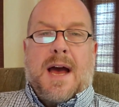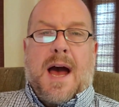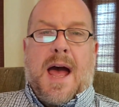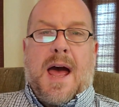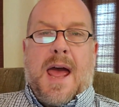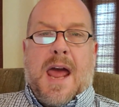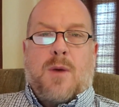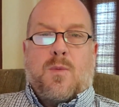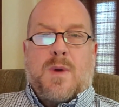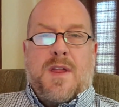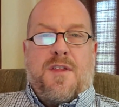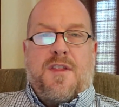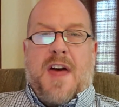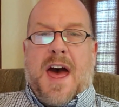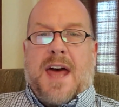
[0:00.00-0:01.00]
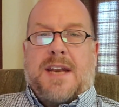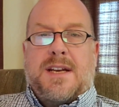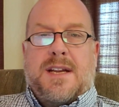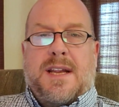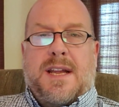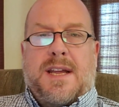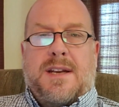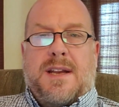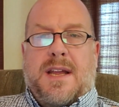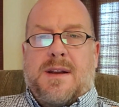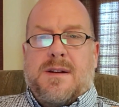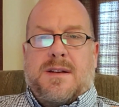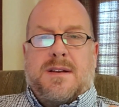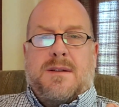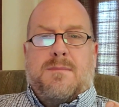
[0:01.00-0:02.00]
and with that,
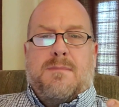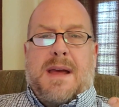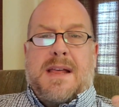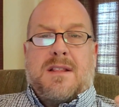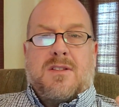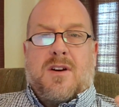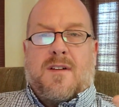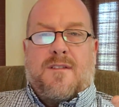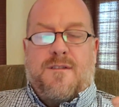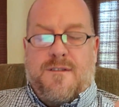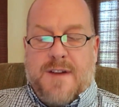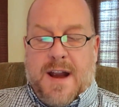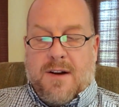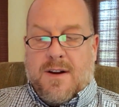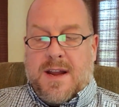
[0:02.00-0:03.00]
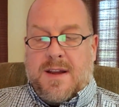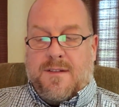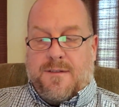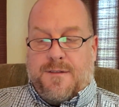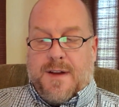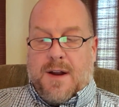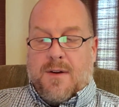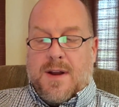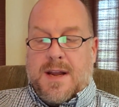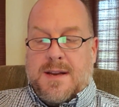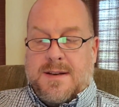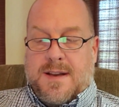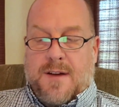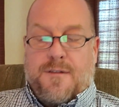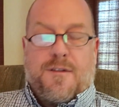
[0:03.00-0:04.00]
it may look very,
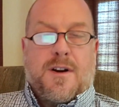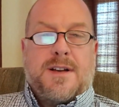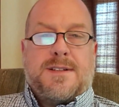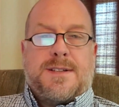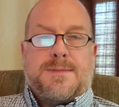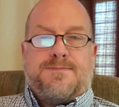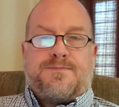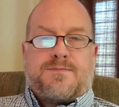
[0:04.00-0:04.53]
very different.